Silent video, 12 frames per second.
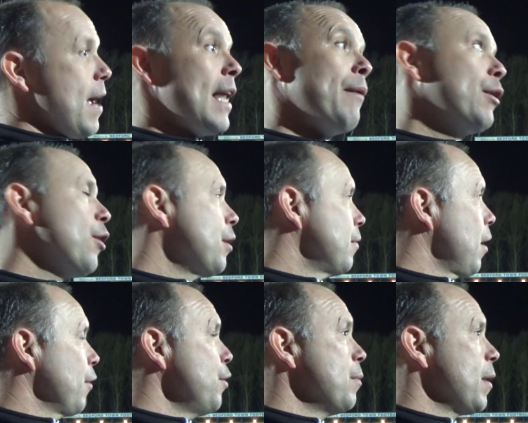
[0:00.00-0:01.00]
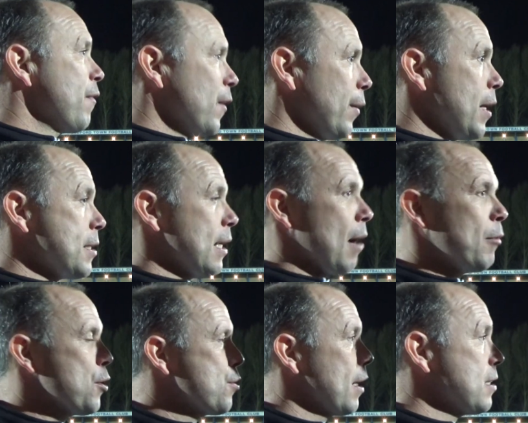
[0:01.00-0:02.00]
Yeah, they were good. I knew there'd be a few here today, I'm
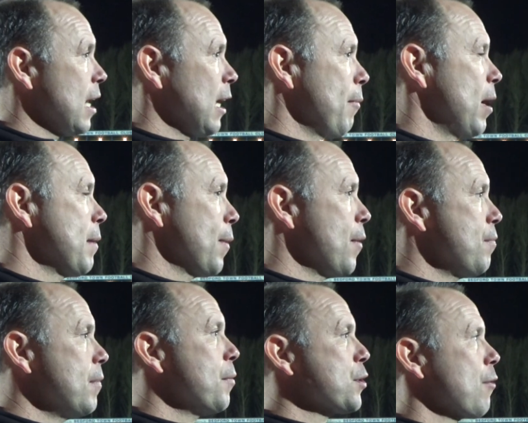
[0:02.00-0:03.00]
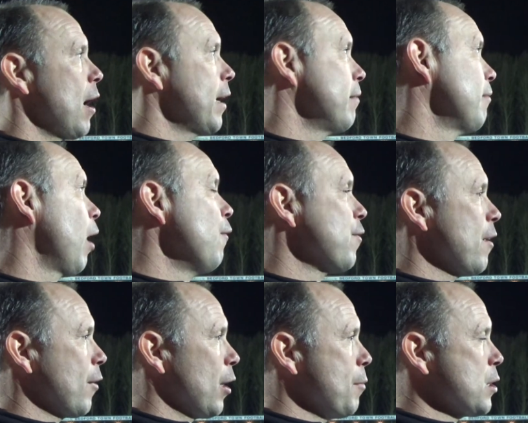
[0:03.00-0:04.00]
not sure exactly how many, but it was great, and hopefully
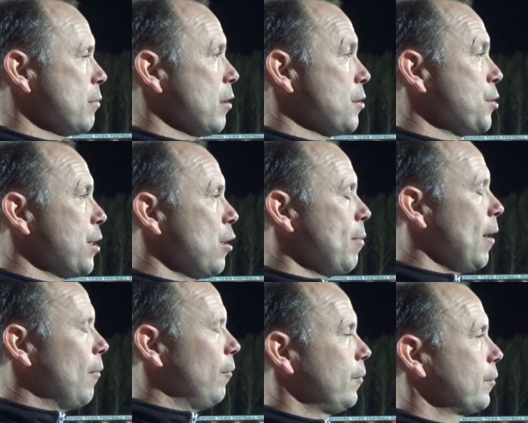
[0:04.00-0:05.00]
they've gone home with something to cheer about.